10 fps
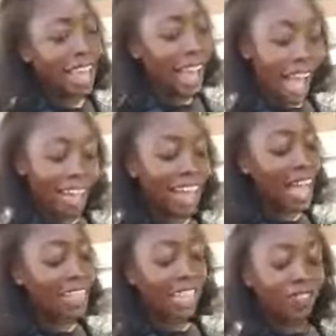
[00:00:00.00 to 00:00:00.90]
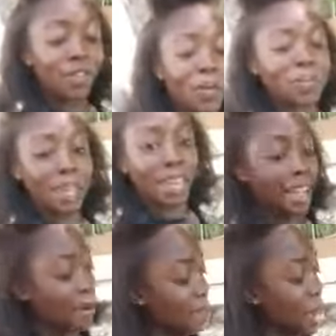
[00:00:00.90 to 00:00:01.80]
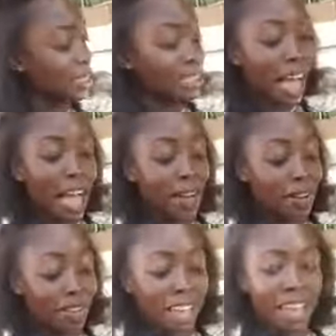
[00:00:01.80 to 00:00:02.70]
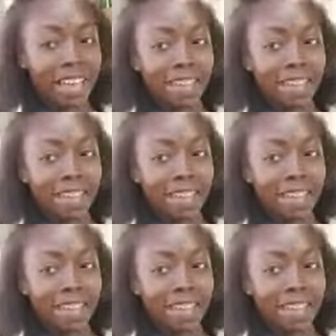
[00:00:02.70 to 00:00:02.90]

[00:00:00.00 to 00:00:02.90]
It's all this whole bag. And my child, okay?